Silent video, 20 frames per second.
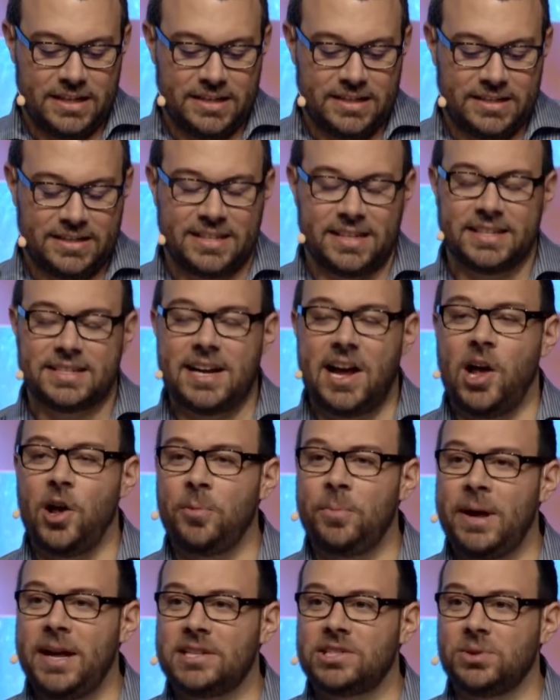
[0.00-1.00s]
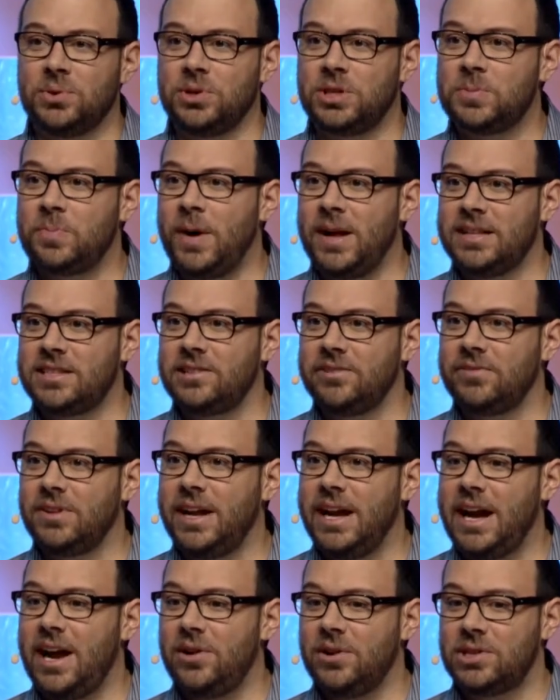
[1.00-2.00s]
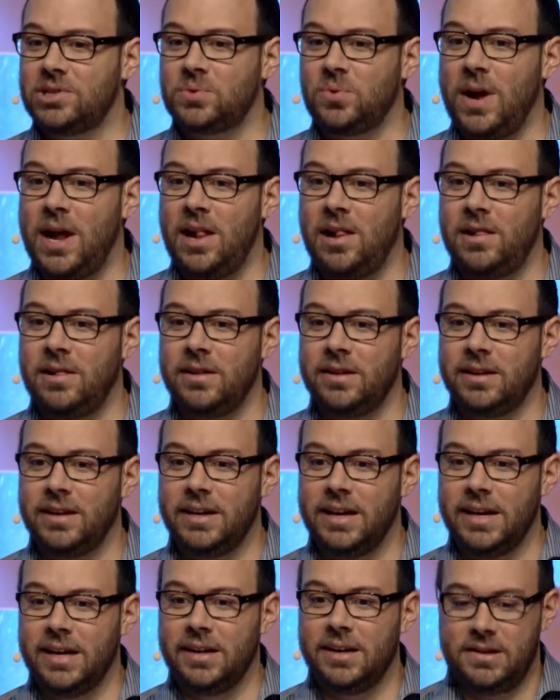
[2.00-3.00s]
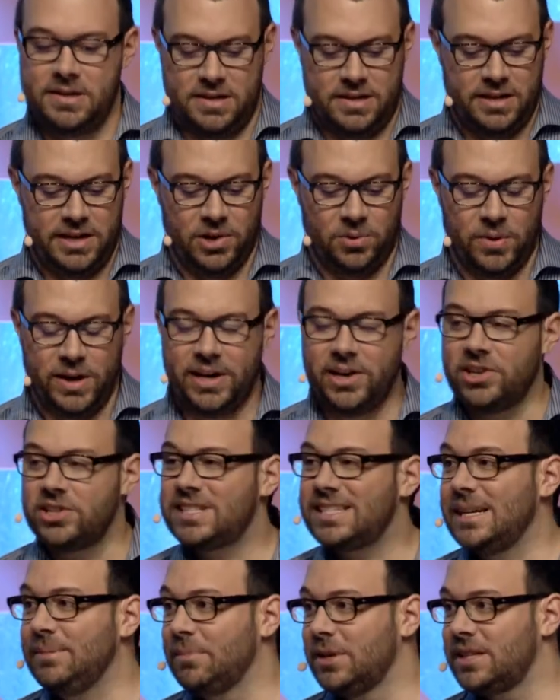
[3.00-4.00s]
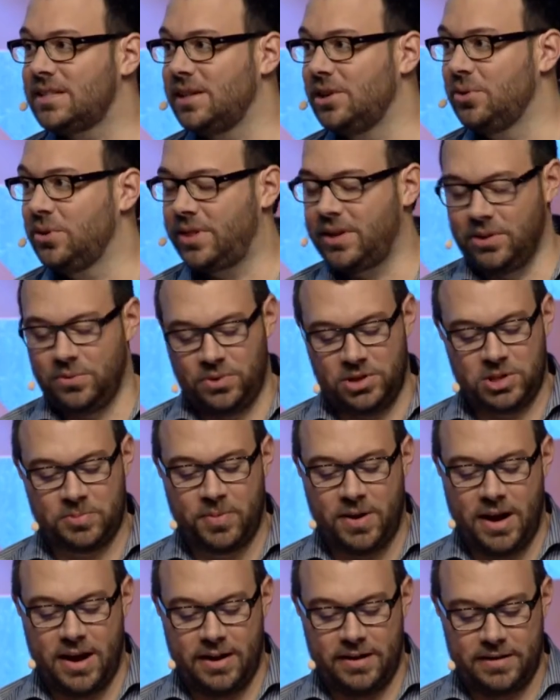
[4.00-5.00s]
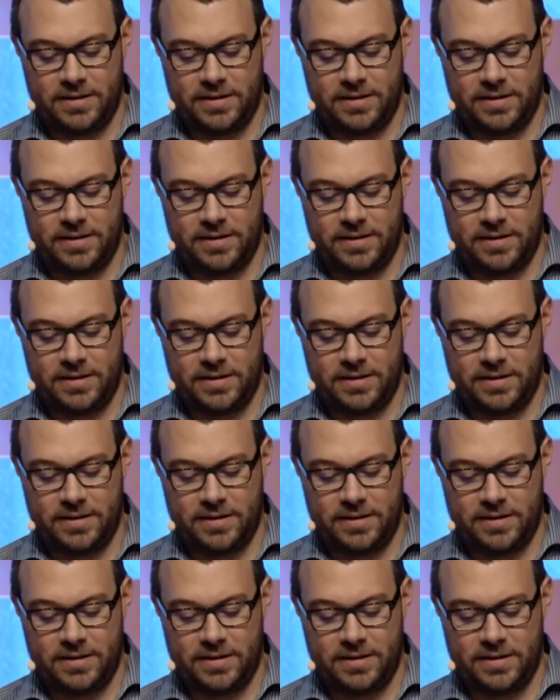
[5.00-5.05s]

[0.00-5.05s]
Since Elm has a responsive layout as well, it renders seamlessly within Respond.